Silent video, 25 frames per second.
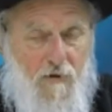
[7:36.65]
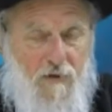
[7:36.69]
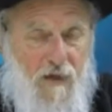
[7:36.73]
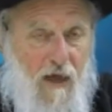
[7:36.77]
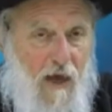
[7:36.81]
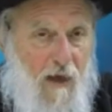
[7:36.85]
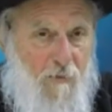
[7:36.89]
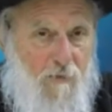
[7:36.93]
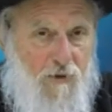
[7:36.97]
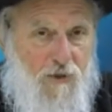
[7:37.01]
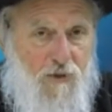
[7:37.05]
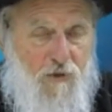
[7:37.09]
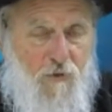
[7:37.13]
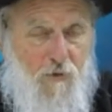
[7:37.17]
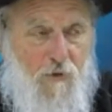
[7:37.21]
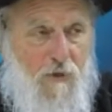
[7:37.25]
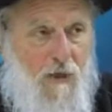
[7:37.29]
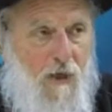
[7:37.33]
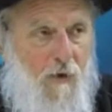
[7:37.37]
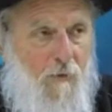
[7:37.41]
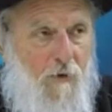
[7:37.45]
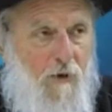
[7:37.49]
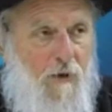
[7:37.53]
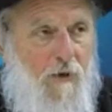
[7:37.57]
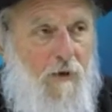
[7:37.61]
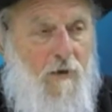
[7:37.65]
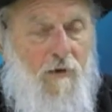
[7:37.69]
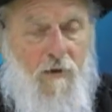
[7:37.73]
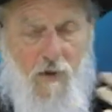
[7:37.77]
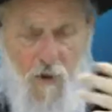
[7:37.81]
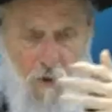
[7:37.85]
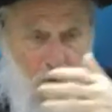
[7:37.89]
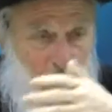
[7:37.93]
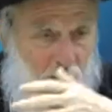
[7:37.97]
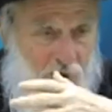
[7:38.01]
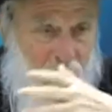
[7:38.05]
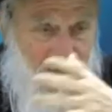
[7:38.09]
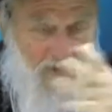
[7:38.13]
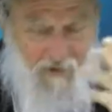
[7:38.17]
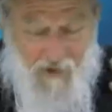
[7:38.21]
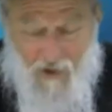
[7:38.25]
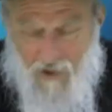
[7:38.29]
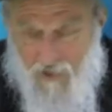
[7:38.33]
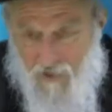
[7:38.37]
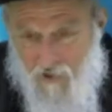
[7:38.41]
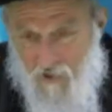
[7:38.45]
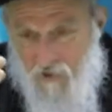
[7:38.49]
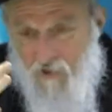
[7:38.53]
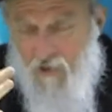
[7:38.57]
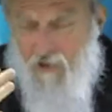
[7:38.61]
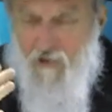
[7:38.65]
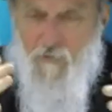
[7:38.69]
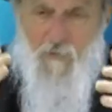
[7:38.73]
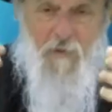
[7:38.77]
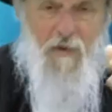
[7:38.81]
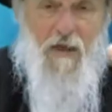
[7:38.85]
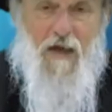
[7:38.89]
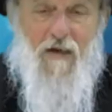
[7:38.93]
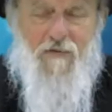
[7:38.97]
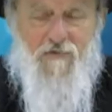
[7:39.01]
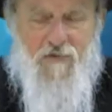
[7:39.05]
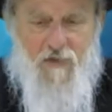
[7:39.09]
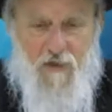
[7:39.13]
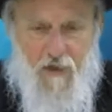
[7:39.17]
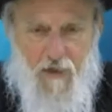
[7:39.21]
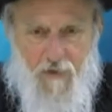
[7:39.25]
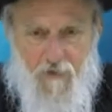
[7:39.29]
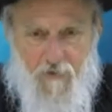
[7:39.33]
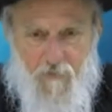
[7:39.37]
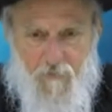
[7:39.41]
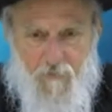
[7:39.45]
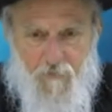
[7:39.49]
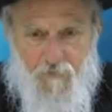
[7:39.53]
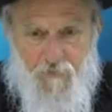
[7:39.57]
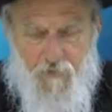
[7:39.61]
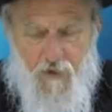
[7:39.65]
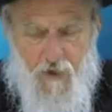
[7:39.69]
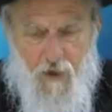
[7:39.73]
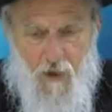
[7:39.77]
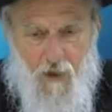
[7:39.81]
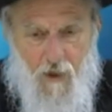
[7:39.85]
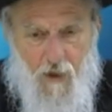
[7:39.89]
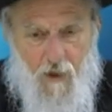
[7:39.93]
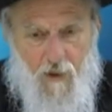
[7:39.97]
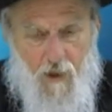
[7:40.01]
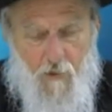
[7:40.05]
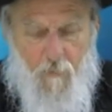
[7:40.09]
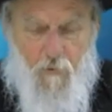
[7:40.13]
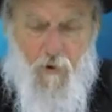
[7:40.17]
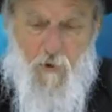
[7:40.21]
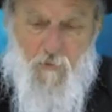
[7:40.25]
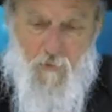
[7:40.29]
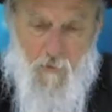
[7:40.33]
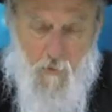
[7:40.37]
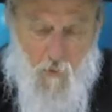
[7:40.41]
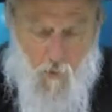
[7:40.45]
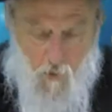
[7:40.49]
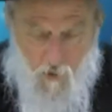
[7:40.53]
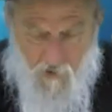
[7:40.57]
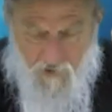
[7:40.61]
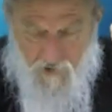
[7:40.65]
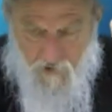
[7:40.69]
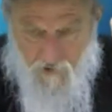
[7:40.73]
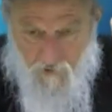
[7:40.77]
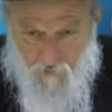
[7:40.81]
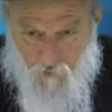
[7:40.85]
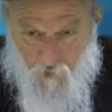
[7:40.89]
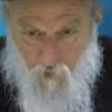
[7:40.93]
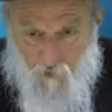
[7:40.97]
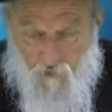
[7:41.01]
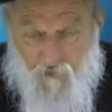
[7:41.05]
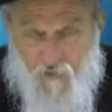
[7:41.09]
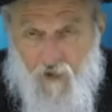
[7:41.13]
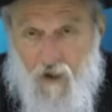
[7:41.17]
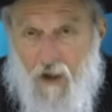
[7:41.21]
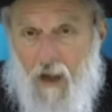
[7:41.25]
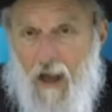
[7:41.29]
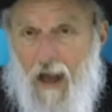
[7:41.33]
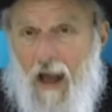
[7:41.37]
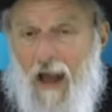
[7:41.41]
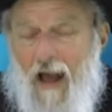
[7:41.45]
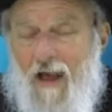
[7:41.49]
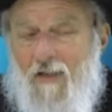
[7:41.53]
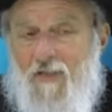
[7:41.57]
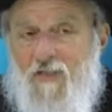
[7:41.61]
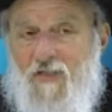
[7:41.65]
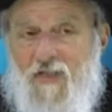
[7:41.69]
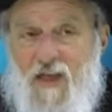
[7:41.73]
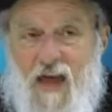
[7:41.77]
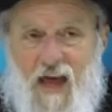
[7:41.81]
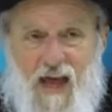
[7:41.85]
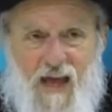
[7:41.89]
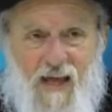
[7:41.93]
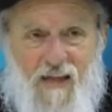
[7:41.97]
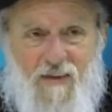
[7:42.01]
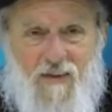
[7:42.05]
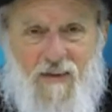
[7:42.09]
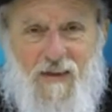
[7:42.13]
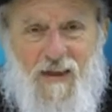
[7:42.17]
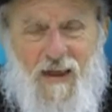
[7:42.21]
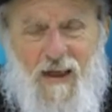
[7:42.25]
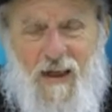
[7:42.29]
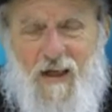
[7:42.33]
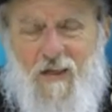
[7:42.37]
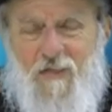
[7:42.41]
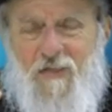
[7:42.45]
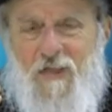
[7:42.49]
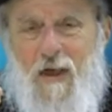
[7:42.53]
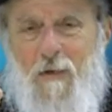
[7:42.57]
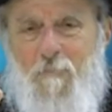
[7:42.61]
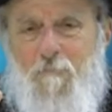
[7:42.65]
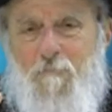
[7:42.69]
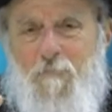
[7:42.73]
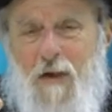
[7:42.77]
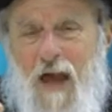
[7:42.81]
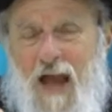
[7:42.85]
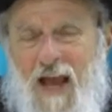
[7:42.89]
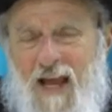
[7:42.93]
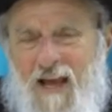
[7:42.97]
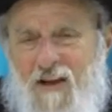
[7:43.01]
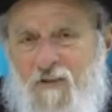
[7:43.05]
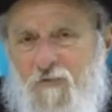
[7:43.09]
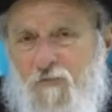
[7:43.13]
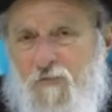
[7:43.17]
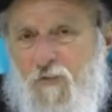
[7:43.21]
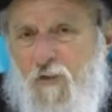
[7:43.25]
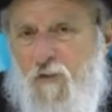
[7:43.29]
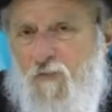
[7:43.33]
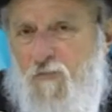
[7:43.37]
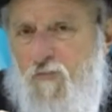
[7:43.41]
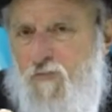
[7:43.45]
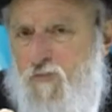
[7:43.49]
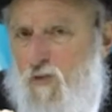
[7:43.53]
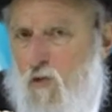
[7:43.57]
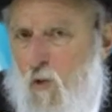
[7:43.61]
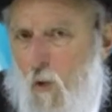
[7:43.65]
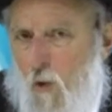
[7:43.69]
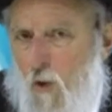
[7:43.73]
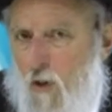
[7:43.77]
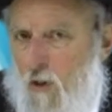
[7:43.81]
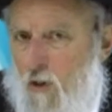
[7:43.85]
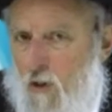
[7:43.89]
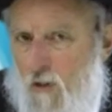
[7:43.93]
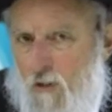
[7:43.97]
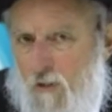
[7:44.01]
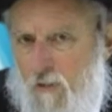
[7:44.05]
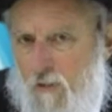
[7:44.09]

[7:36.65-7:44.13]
The Amish do it that way. They all get together and they build a house together. They put up the walls and the roof, and then they pave the floor.